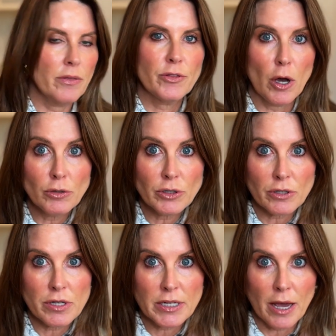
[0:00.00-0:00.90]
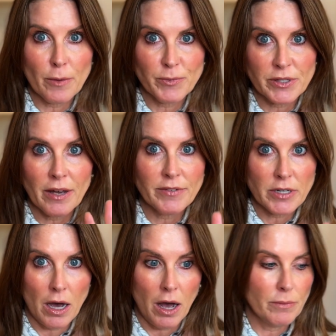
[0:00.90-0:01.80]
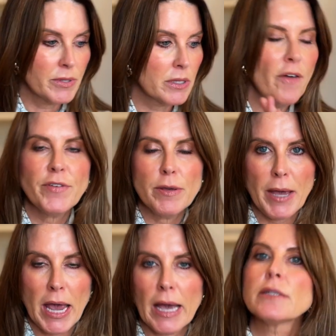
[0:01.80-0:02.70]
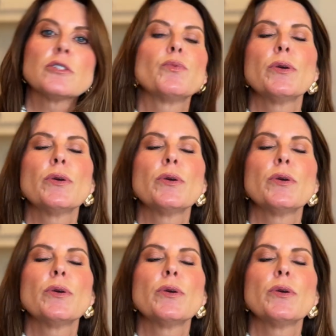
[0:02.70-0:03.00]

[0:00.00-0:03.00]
Those are the types of tops. Comfy pants.